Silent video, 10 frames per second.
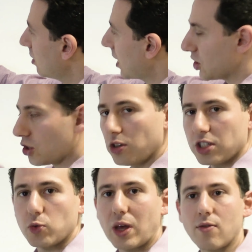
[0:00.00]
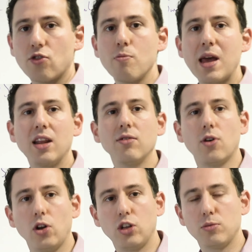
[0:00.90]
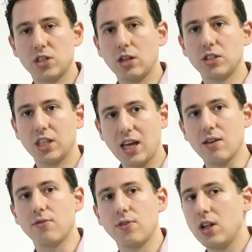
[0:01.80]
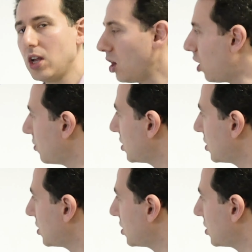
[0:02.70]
That shows us we have a remaining volume still to give of